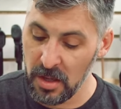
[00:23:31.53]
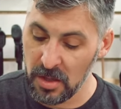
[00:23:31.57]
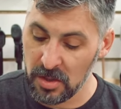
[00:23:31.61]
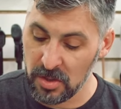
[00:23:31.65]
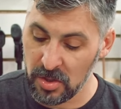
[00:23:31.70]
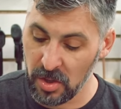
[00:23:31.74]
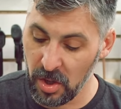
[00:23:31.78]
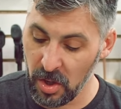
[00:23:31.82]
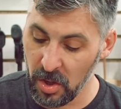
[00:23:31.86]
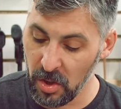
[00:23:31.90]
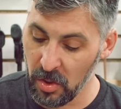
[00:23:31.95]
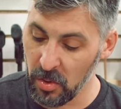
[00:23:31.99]

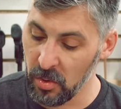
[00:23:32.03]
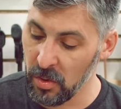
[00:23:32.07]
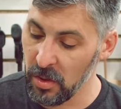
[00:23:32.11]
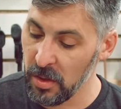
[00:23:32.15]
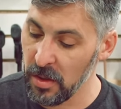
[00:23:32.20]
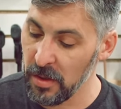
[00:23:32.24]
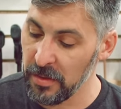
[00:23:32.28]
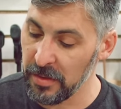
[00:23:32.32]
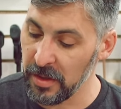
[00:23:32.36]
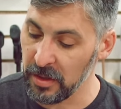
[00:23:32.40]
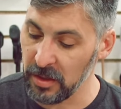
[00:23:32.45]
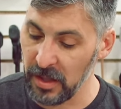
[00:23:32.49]
So
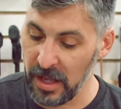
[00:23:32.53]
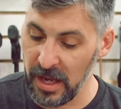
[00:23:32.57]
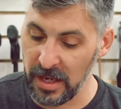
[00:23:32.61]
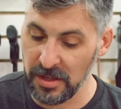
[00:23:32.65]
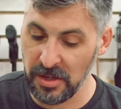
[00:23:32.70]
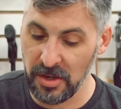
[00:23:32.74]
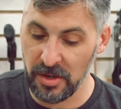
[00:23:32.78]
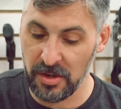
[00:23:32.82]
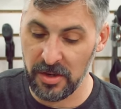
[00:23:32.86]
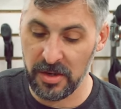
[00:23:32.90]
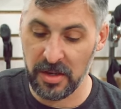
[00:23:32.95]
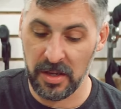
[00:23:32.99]
the
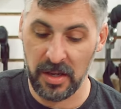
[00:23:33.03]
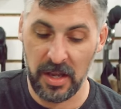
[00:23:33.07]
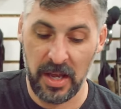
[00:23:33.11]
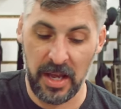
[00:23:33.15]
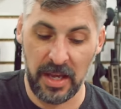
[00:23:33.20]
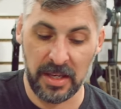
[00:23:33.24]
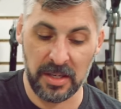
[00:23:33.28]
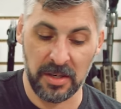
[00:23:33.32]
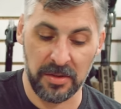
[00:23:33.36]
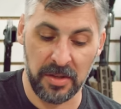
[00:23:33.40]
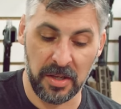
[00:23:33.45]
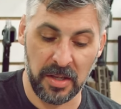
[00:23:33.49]
lanyard
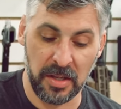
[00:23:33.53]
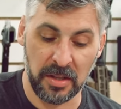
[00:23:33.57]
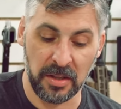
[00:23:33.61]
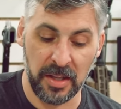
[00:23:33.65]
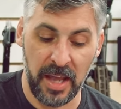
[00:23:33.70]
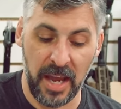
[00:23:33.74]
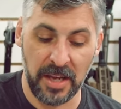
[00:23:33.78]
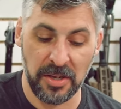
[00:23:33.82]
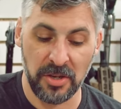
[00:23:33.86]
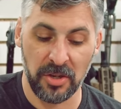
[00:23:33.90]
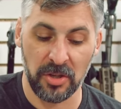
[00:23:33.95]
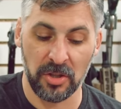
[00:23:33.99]

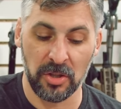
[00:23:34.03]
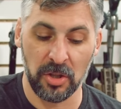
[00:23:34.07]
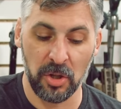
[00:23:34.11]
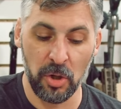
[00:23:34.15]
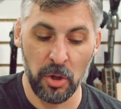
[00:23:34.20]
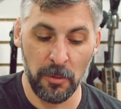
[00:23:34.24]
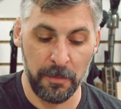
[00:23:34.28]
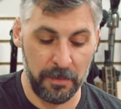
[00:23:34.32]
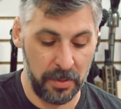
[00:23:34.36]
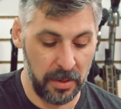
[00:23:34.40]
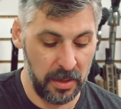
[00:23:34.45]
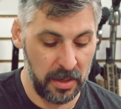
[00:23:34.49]

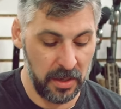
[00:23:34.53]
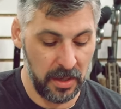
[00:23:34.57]
loop